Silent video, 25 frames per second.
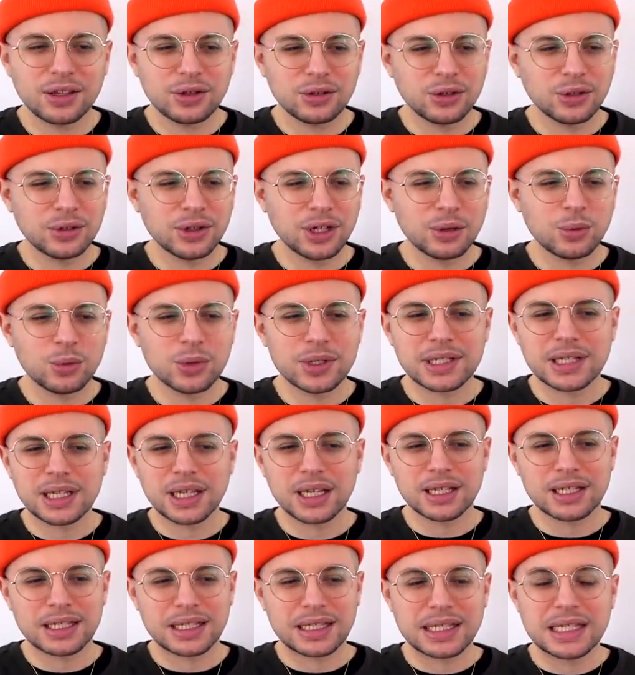You know, there was
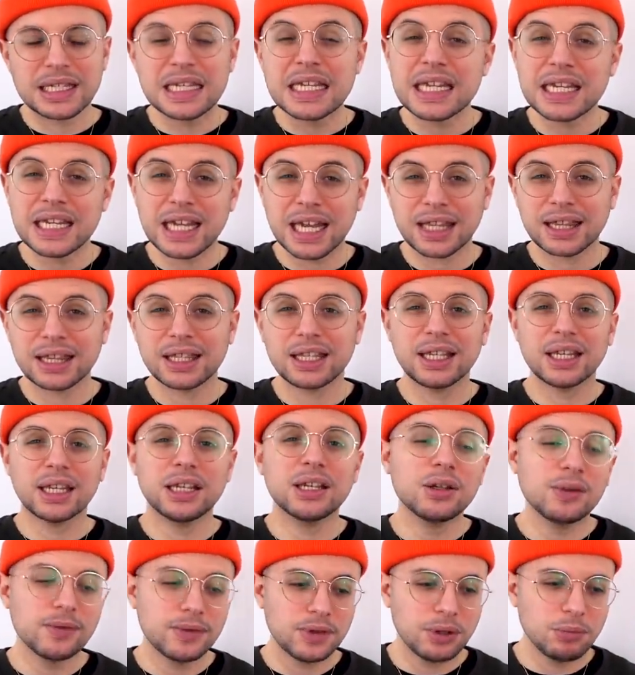a scene at the
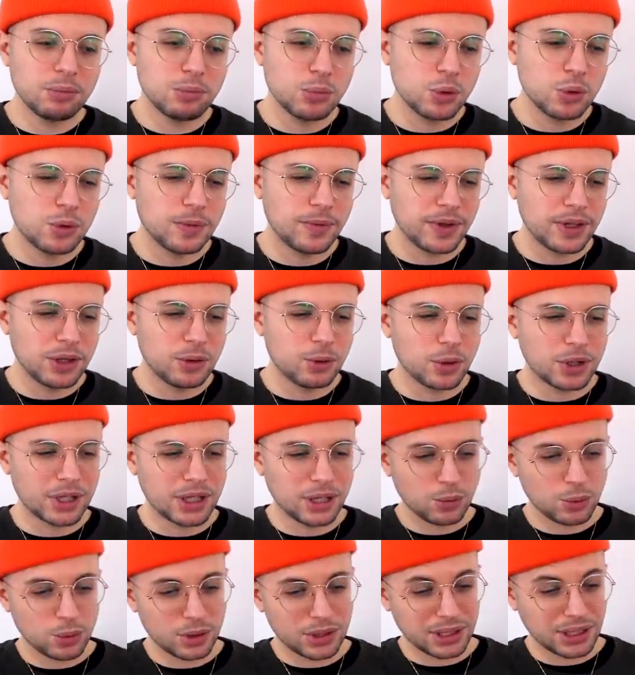end of the movie where
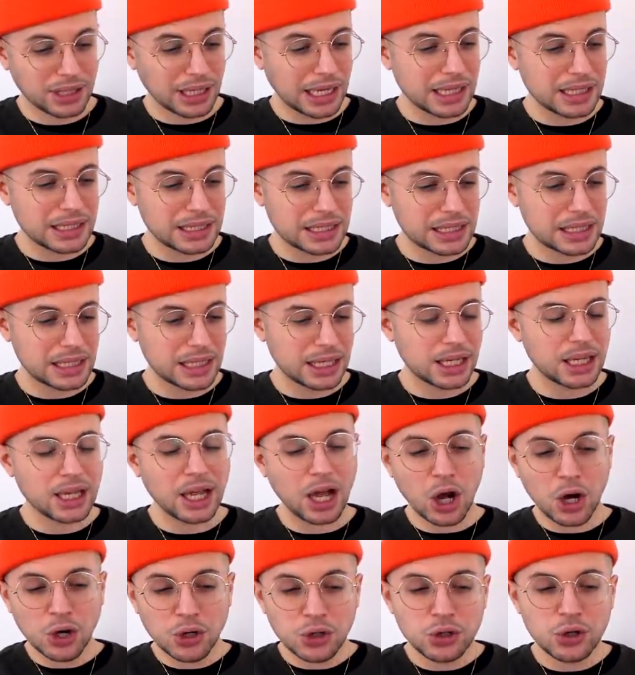they were
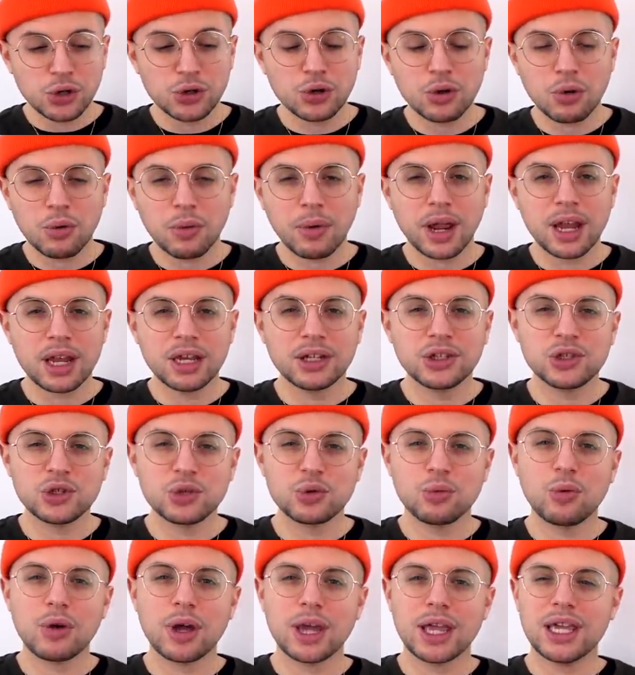dancing under the rain
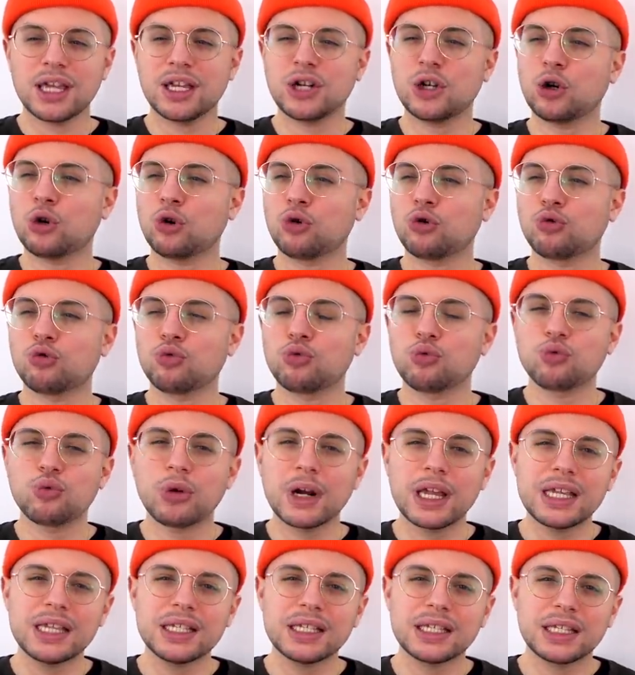to a
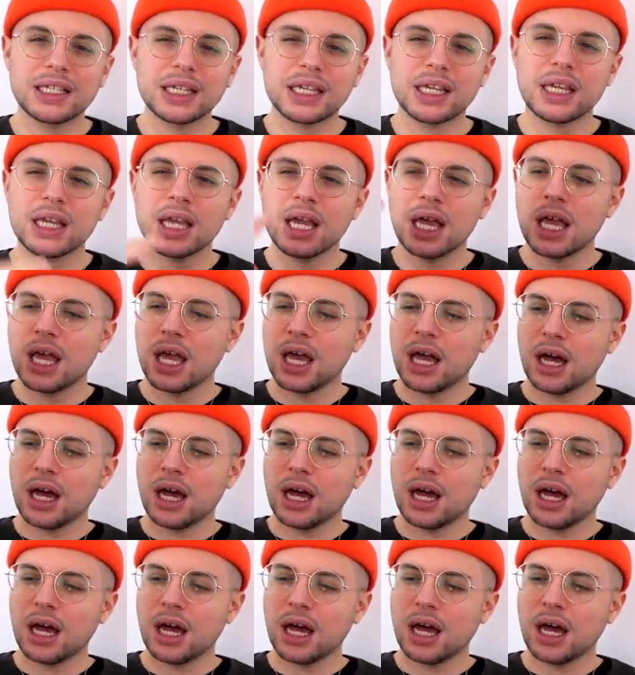crazy